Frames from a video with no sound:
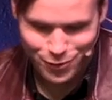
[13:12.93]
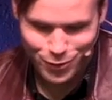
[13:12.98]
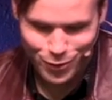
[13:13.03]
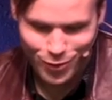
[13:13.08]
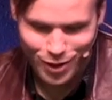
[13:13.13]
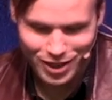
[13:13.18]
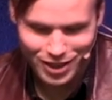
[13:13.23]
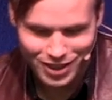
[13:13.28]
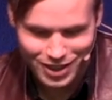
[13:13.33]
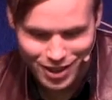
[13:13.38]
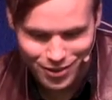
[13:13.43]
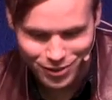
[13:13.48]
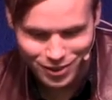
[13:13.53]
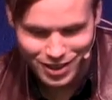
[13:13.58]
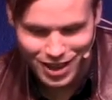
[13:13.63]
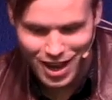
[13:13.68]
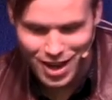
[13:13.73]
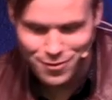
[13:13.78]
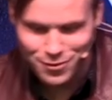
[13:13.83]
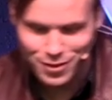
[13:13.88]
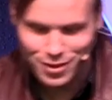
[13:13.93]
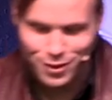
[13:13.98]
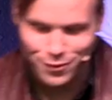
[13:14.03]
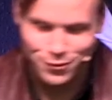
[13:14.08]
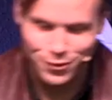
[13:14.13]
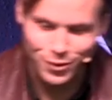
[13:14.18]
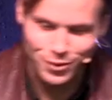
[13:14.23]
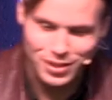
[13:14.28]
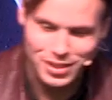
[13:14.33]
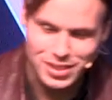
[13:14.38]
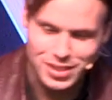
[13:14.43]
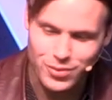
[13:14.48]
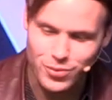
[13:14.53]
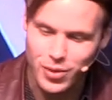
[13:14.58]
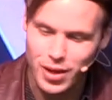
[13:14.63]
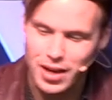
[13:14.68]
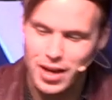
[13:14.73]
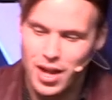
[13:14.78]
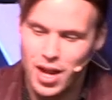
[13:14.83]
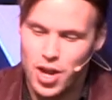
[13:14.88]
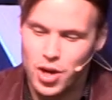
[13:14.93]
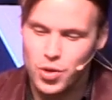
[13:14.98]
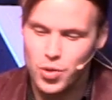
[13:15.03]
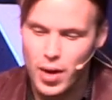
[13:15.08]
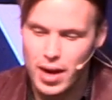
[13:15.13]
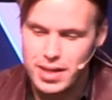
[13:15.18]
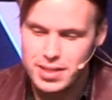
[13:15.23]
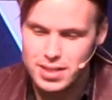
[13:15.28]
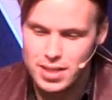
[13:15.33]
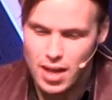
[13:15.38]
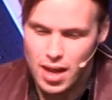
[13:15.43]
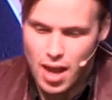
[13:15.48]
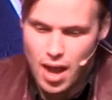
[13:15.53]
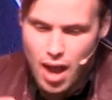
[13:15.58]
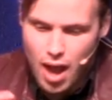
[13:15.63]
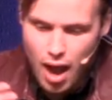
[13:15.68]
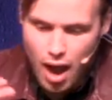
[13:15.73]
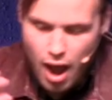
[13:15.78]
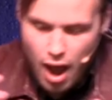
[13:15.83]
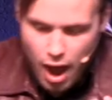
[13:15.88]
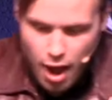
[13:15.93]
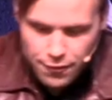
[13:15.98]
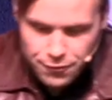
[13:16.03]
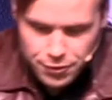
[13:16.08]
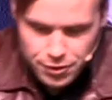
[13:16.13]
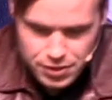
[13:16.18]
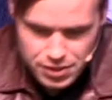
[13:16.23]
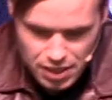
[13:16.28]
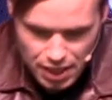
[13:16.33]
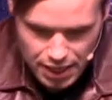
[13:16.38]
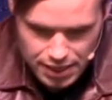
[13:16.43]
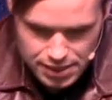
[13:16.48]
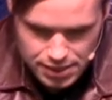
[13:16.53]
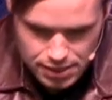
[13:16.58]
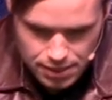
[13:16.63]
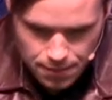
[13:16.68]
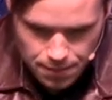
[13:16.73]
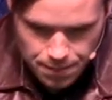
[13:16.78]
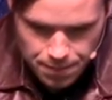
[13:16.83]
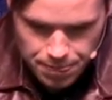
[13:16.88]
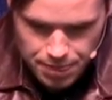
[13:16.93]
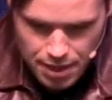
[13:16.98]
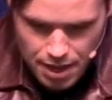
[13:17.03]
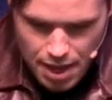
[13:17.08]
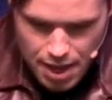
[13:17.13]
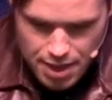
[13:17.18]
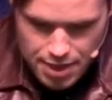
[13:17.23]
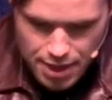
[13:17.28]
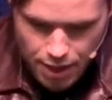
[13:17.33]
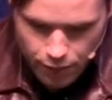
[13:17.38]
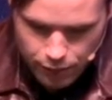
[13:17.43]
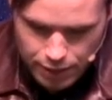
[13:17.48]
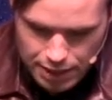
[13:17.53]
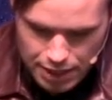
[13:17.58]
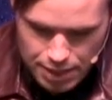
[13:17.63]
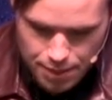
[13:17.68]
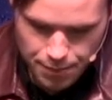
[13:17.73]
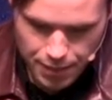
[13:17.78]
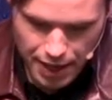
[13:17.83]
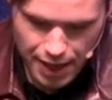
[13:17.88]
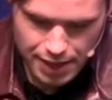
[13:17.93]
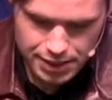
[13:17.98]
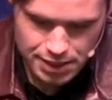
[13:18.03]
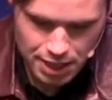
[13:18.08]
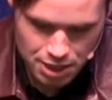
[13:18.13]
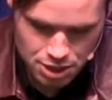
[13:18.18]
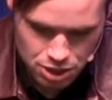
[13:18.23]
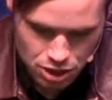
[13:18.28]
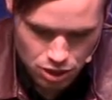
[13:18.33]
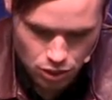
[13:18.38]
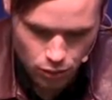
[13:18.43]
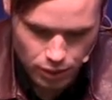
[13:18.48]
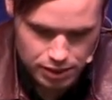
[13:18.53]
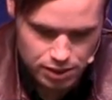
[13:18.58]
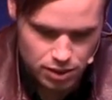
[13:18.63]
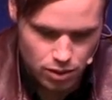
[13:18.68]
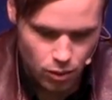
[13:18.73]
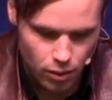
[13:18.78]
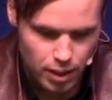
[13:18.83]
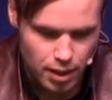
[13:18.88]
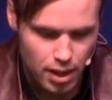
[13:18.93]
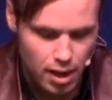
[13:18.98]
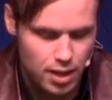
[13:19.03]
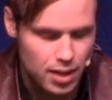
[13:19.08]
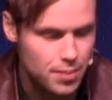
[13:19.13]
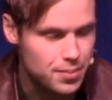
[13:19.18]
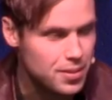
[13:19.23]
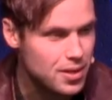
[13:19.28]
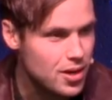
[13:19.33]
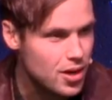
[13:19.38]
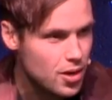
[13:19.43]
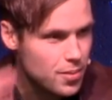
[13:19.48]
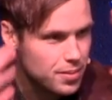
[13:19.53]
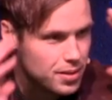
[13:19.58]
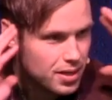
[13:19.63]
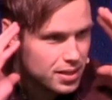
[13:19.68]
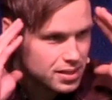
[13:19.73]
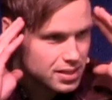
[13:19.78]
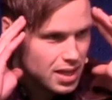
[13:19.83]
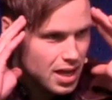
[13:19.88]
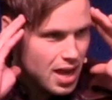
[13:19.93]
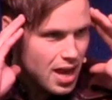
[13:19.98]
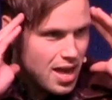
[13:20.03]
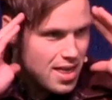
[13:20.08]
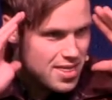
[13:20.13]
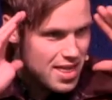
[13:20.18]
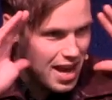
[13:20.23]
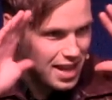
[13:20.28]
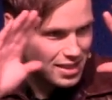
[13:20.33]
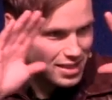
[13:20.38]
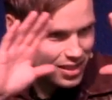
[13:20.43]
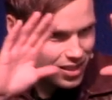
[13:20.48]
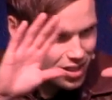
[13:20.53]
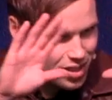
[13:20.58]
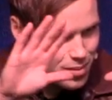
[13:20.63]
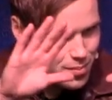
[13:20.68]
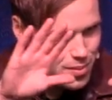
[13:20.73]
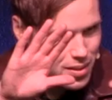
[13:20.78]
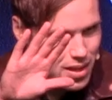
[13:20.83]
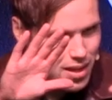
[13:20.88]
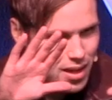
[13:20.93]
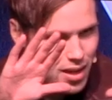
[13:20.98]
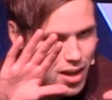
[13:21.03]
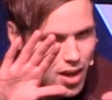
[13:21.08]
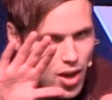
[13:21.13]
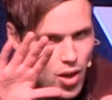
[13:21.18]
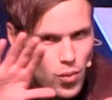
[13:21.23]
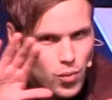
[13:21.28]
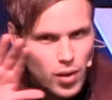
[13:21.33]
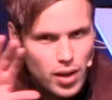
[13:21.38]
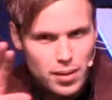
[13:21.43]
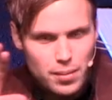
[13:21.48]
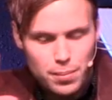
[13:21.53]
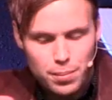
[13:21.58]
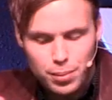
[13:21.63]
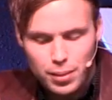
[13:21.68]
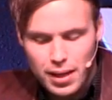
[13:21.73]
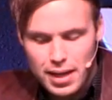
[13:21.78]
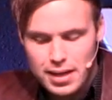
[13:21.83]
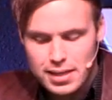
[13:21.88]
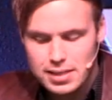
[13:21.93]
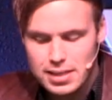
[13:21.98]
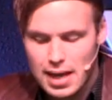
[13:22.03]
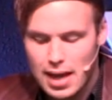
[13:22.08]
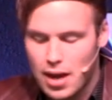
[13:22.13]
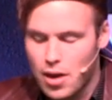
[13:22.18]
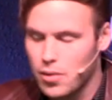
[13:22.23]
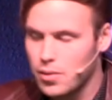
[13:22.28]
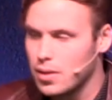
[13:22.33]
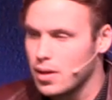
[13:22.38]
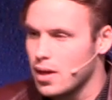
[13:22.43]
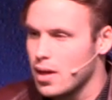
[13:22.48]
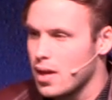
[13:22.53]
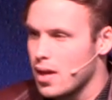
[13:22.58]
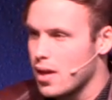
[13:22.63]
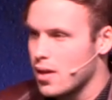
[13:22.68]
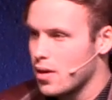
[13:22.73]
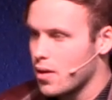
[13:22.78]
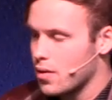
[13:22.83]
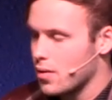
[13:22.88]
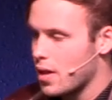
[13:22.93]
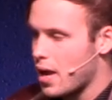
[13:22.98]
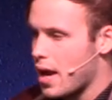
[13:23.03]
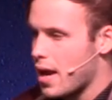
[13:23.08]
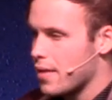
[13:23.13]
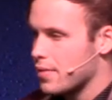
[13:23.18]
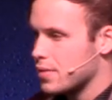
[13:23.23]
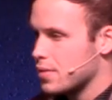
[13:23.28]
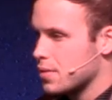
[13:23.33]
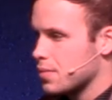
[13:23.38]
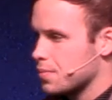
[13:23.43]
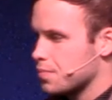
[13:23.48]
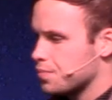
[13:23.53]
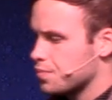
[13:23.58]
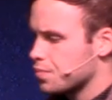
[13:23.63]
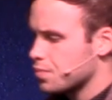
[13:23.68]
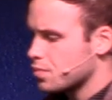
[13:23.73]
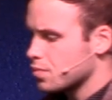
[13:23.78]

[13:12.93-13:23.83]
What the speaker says: If we want to live a life in the fullness of what Christ offers us, then we need to pay attention to what's going on up here, because that's going to be what plays out in our lives.